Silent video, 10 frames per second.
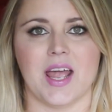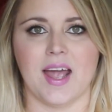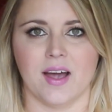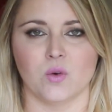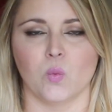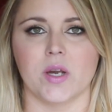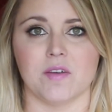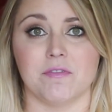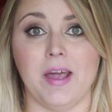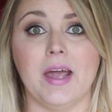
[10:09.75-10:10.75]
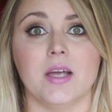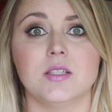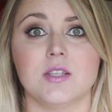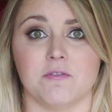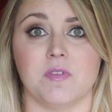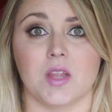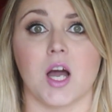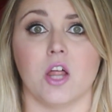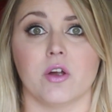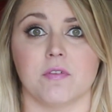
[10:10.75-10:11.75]
And when it fades, the
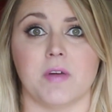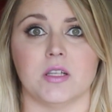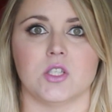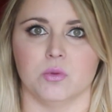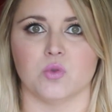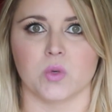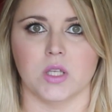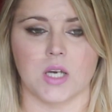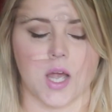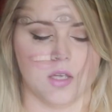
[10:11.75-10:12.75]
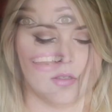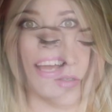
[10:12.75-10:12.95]
color it fades to is really nice.